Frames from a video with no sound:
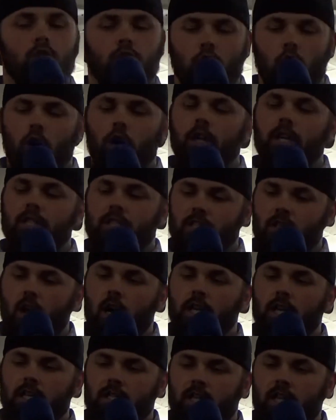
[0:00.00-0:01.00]
Dirty
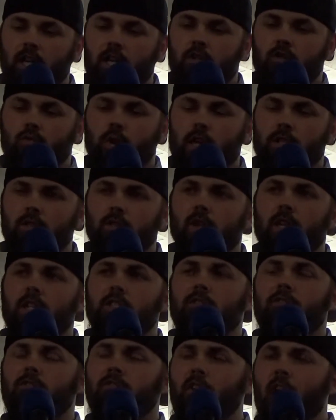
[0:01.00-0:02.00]
Sonny Deeds wrestled
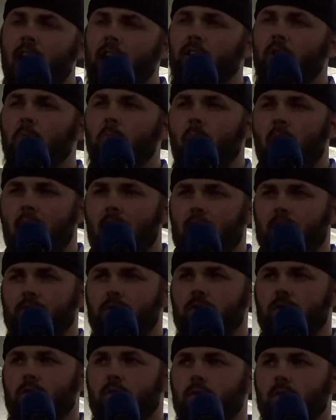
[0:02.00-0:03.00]
his final
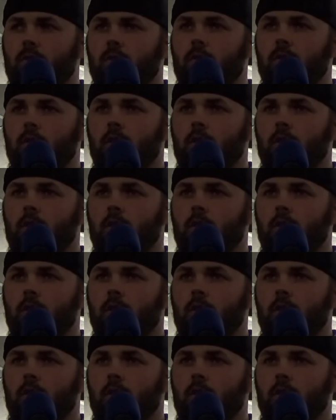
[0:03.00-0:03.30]
match